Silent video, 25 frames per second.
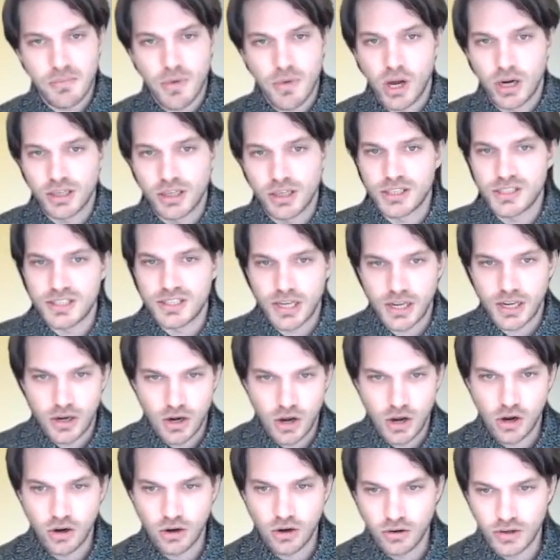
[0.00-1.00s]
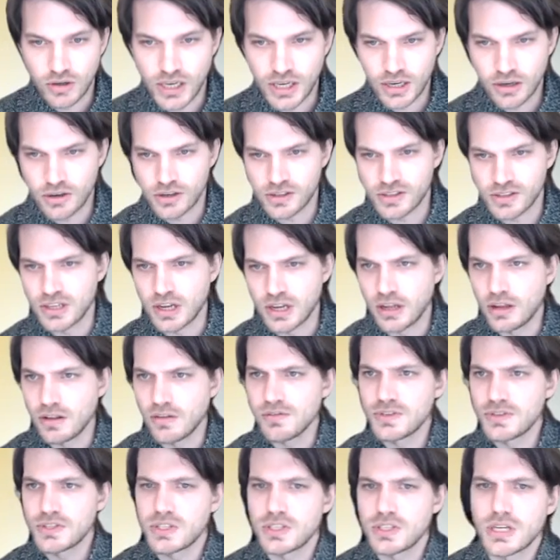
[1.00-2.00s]
others and not look at
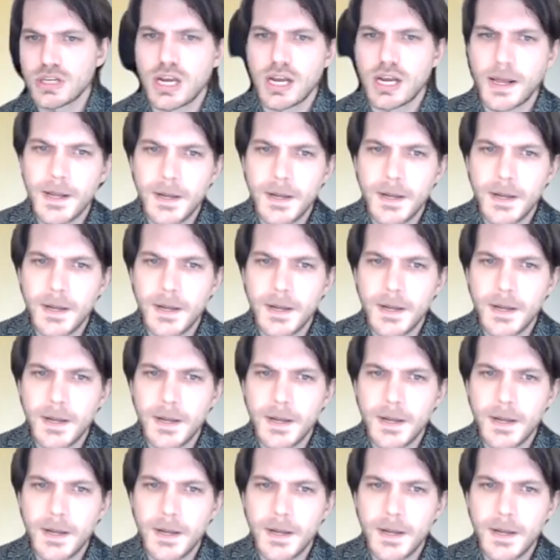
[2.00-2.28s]
ourselves.